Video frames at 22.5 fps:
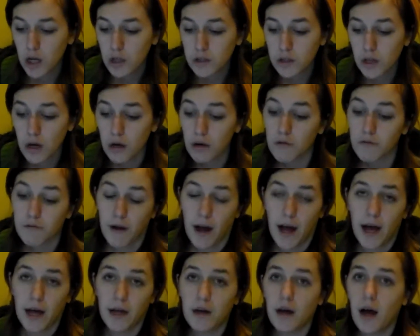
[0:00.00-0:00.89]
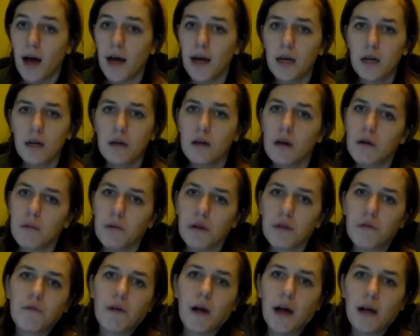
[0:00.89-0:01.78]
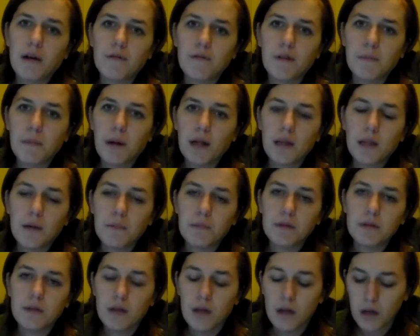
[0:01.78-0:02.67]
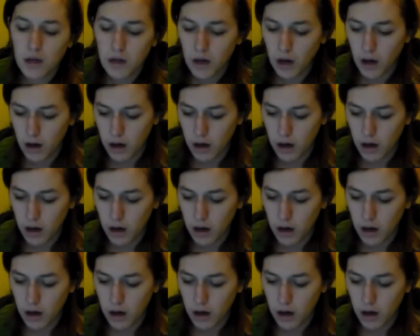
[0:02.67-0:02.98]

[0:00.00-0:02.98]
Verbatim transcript: So red. I go with red for my lipstick.